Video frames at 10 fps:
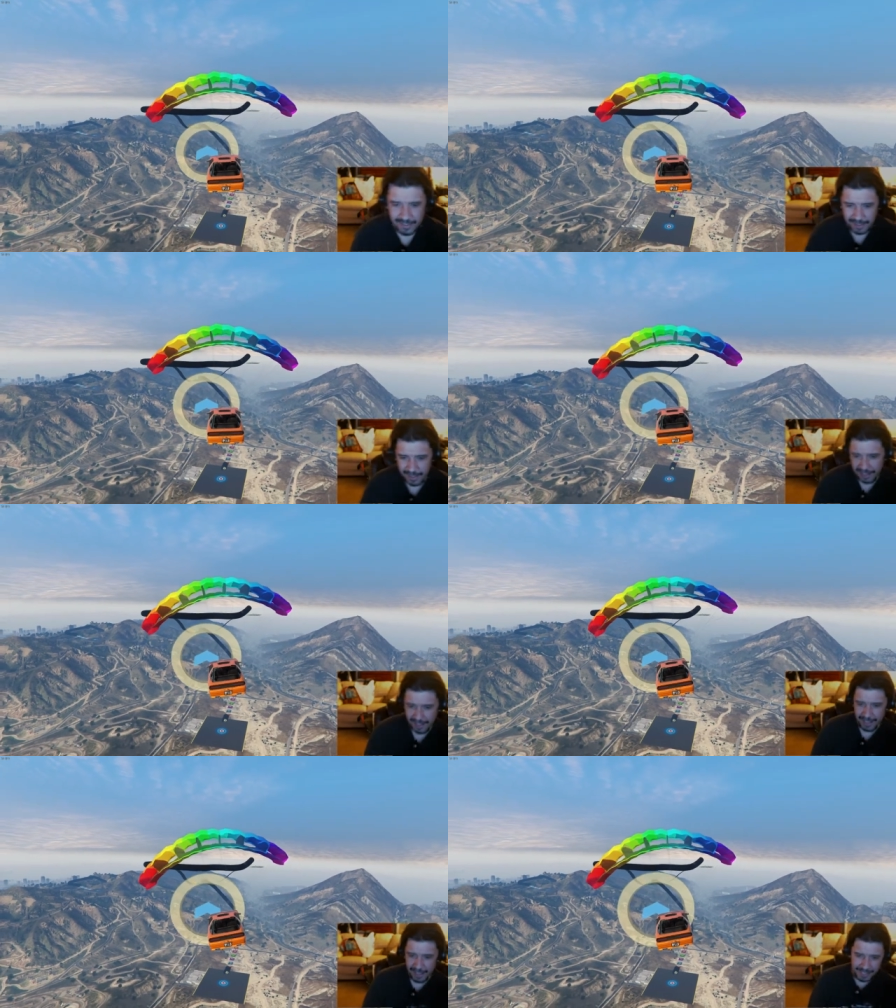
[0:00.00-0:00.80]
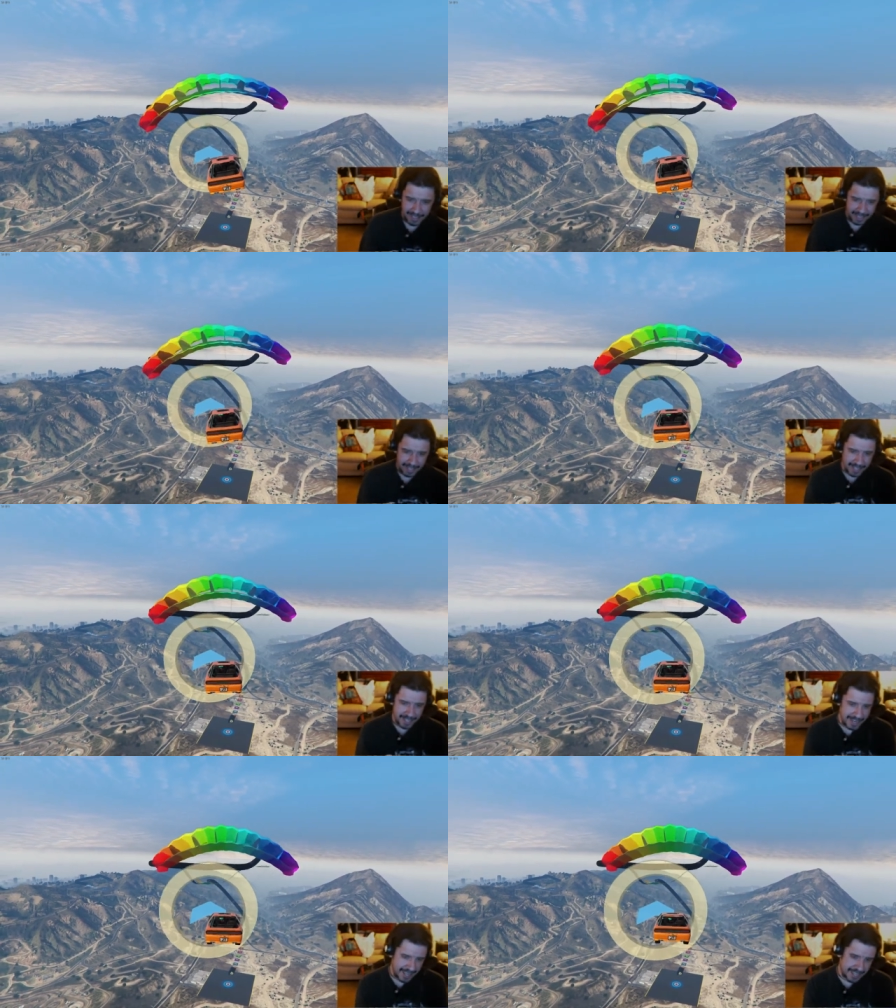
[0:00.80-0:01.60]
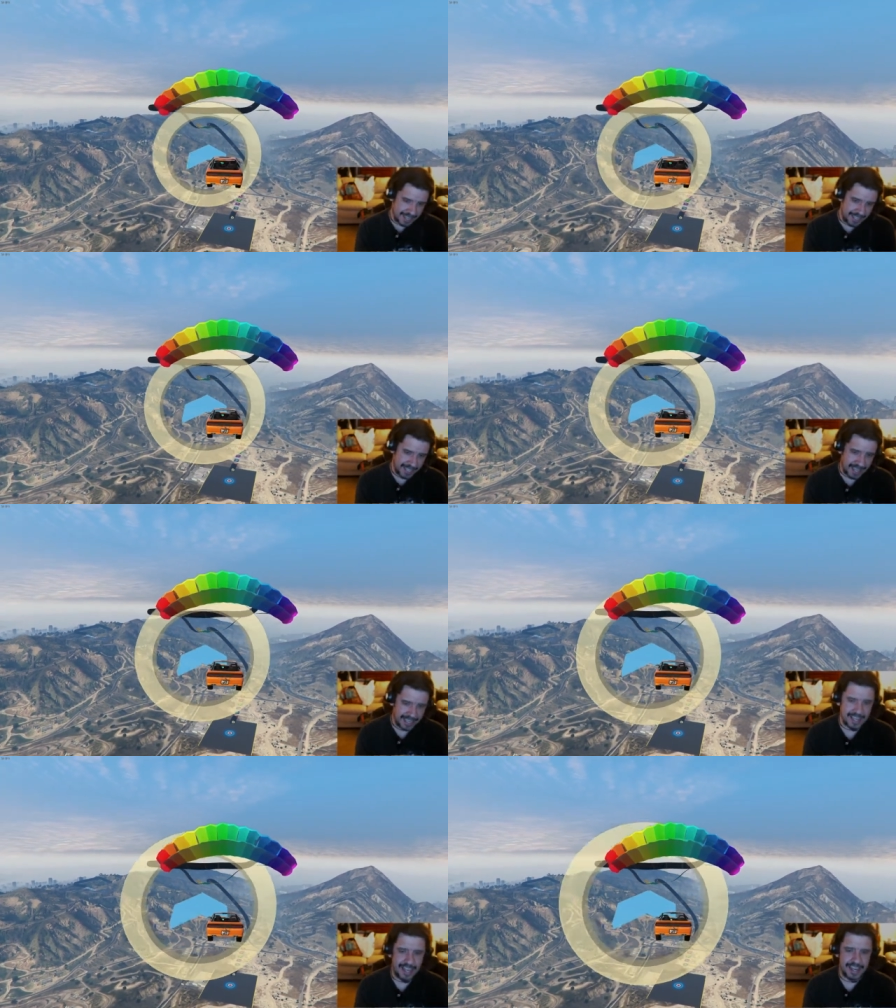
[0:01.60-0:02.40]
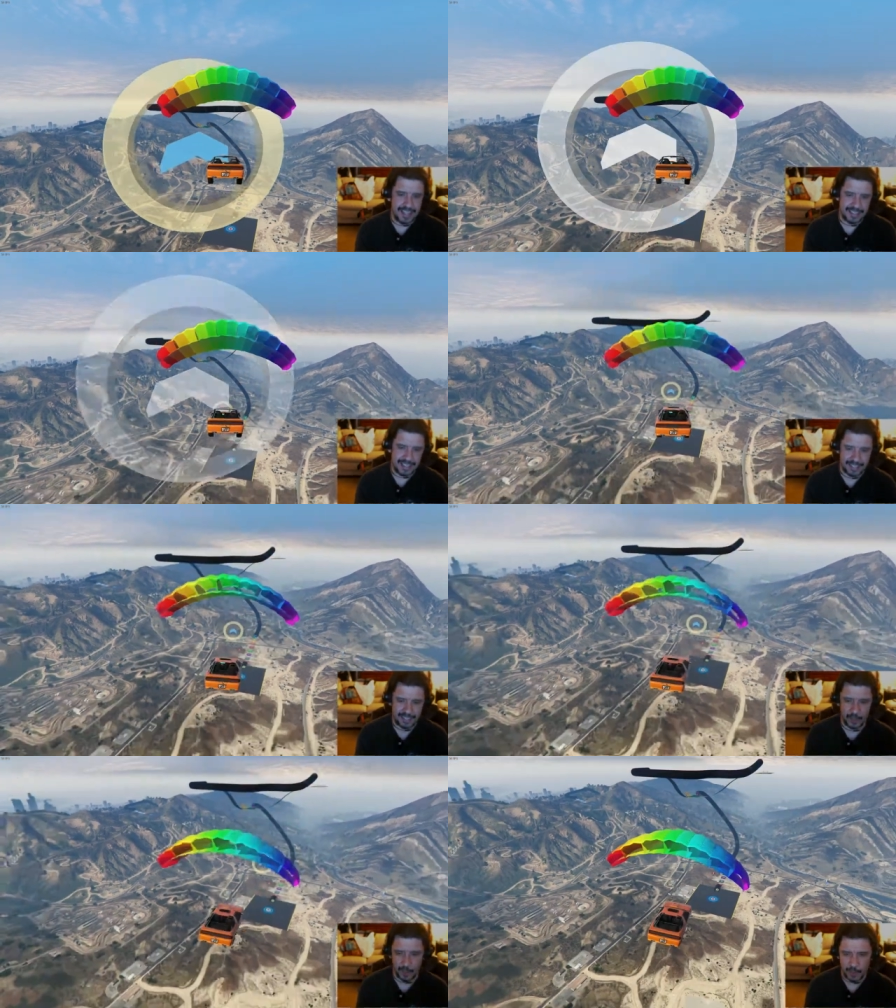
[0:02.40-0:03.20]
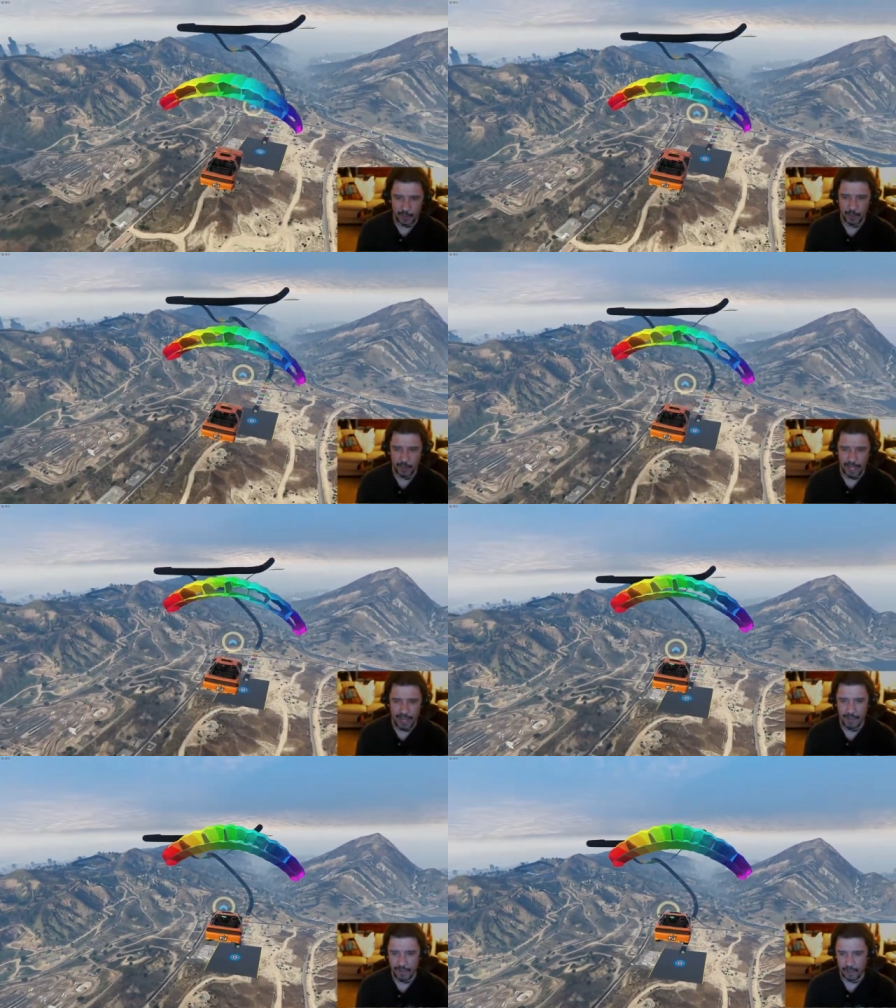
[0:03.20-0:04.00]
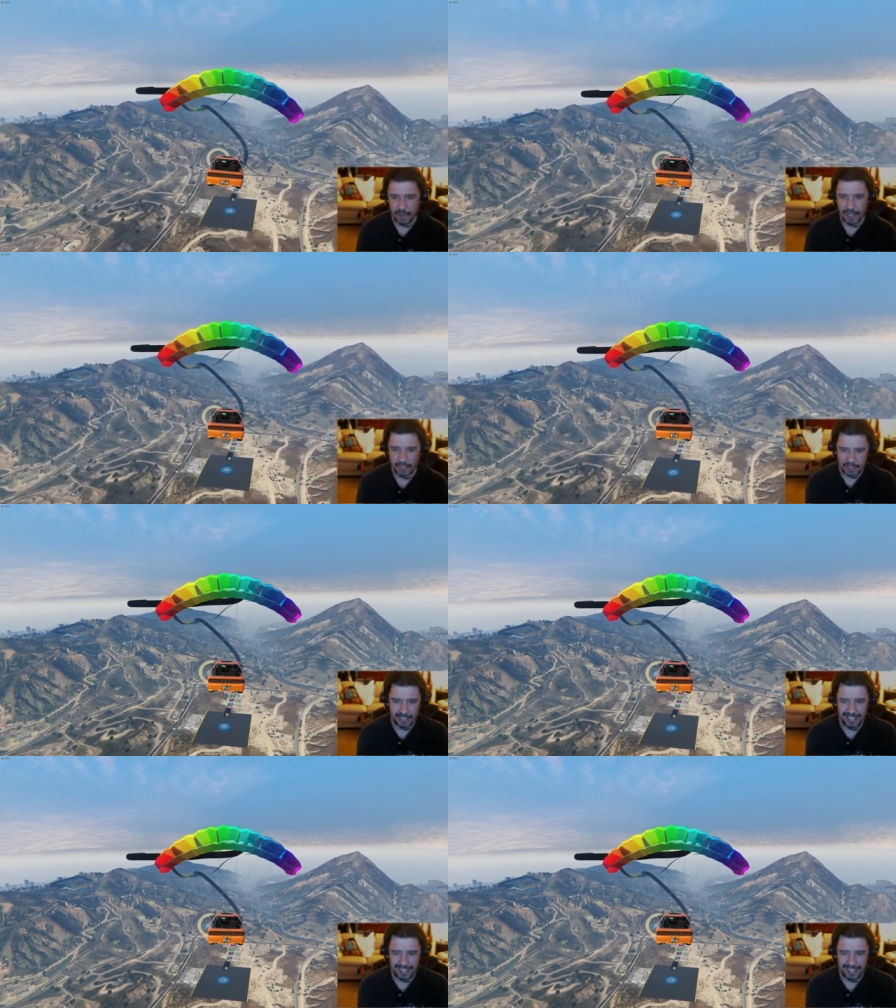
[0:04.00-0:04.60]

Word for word: Ah, I, I got it. That's so cool. I am the greatest.